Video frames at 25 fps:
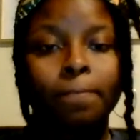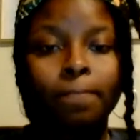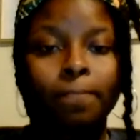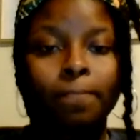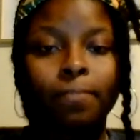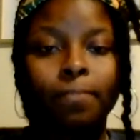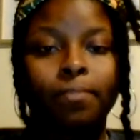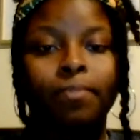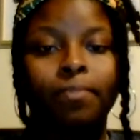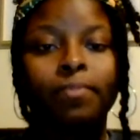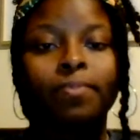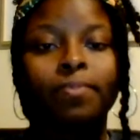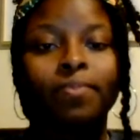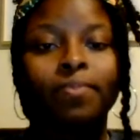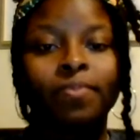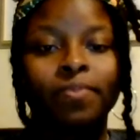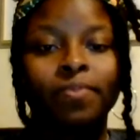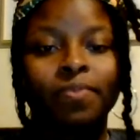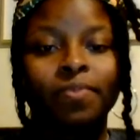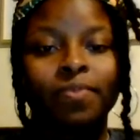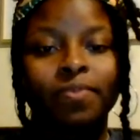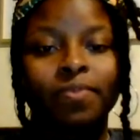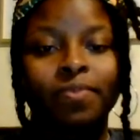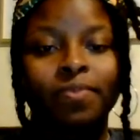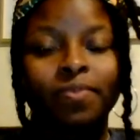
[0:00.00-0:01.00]

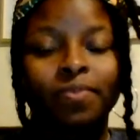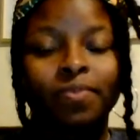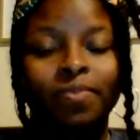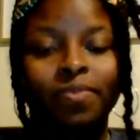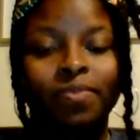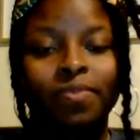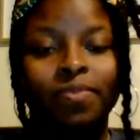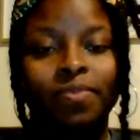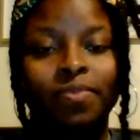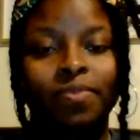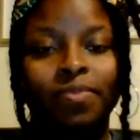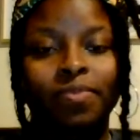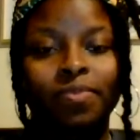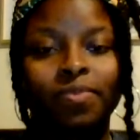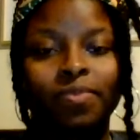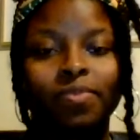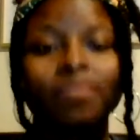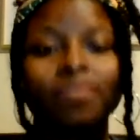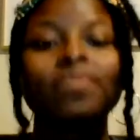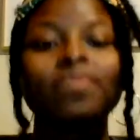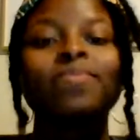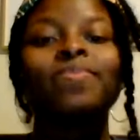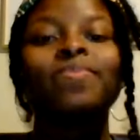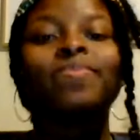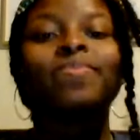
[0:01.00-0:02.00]

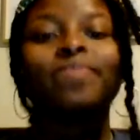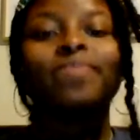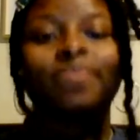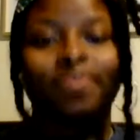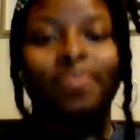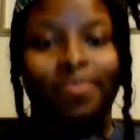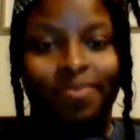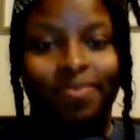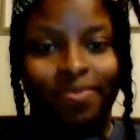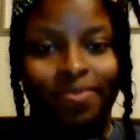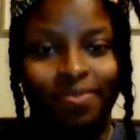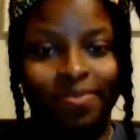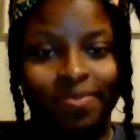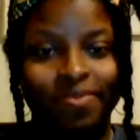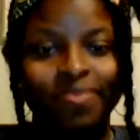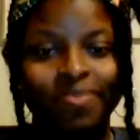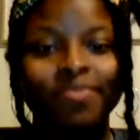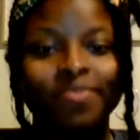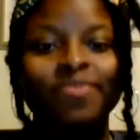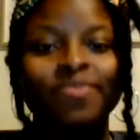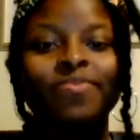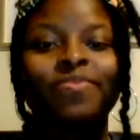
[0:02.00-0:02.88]
(no one is talking)